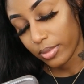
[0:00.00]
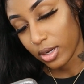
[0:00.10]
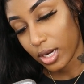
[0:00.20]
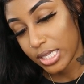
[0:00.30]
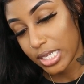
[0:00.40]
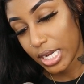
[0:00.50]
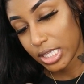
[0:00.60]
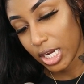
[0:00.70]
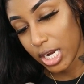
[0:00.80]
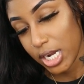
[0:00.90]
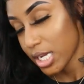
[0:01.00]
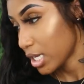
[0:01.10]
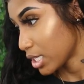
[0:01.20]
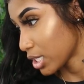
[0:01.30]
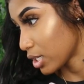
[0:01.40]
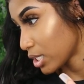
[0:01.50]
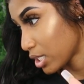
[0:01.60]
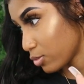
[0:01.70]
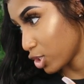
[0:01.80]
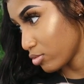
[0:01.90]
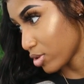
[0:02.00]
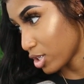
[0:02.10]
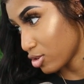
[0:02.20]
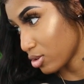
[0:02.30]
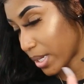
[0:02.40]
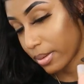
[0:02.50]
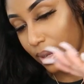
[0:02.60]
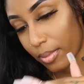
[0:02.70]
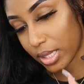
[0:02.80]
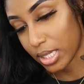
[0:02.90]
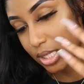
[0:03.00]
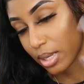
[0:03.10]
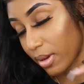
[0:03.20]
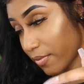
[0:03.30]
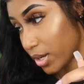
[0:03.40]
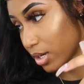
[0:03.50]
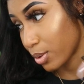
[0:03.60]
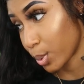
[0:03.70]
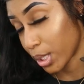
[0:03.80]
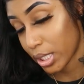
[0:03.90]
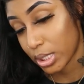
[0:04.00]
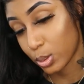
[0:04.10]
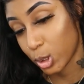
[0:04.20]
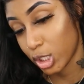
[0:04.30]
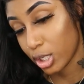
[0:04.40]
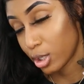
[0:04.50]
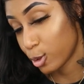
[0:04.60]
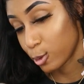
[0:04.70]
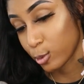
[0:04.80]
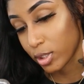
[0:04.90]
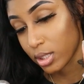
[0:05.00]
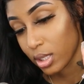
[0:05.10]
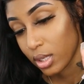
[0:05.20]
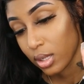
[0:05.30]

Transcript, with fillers: gonna contact her and see what she wants to do about it, but I'm gonna at least get my vendor on it so she knows.